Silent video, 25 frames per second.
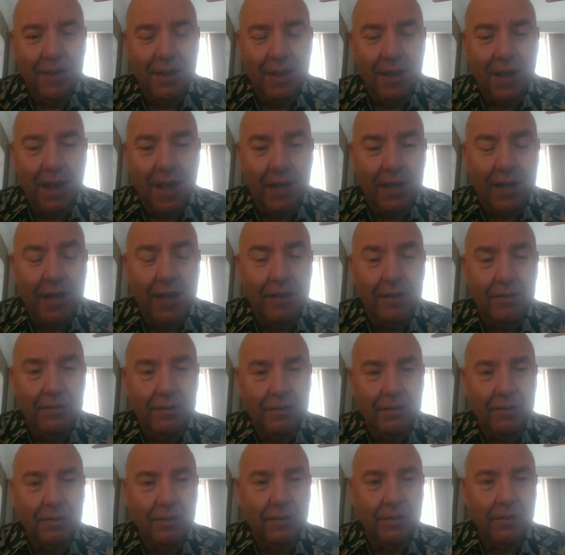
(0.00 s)

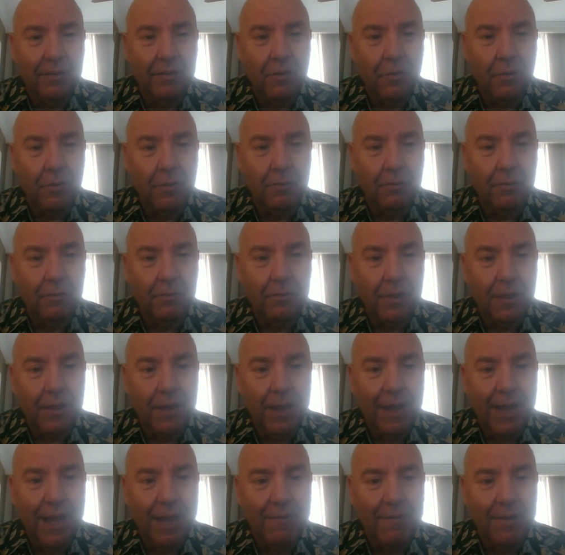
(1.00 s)
Again,
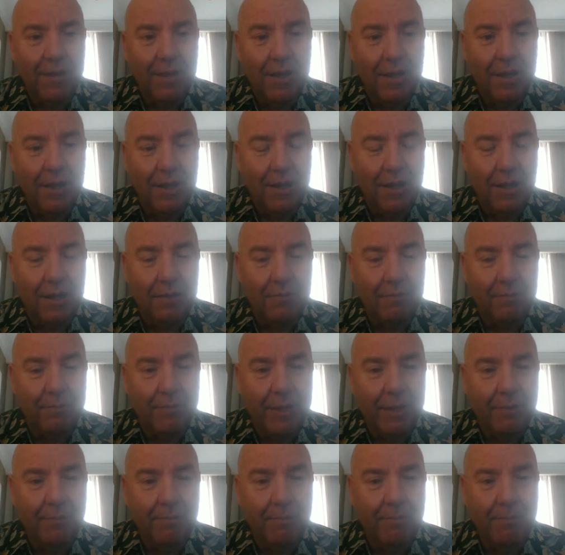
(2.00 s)
I have a
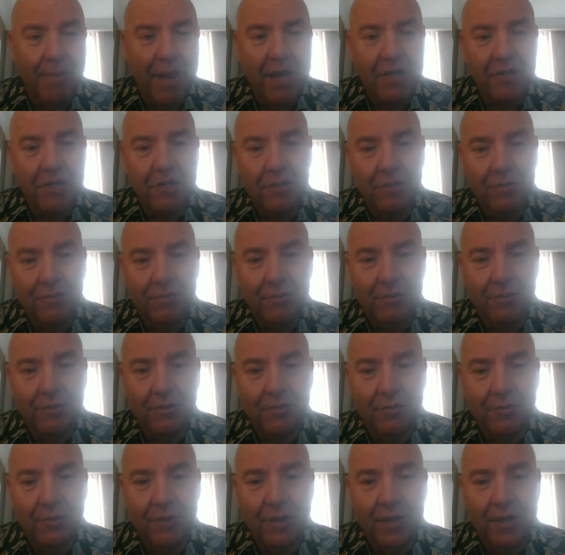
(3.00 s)
big passion
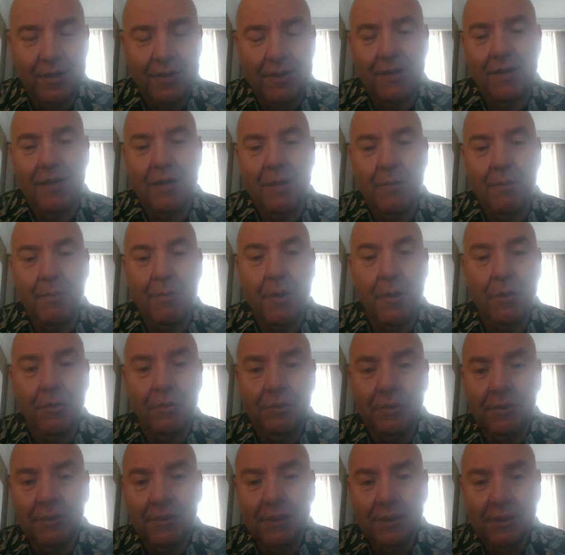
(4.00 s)
for Edgar Allan
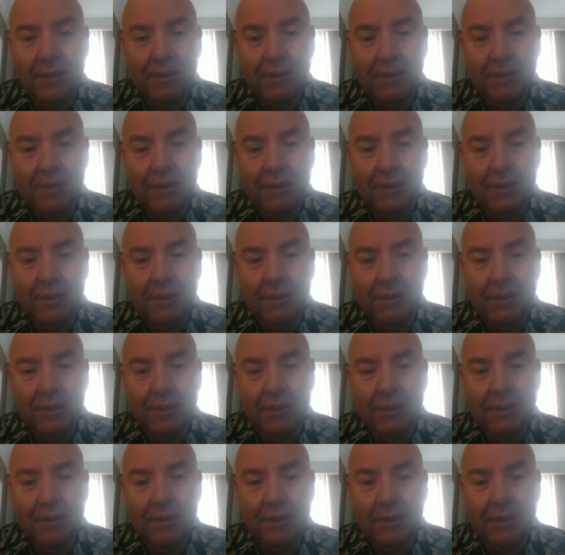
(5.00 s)
Poe,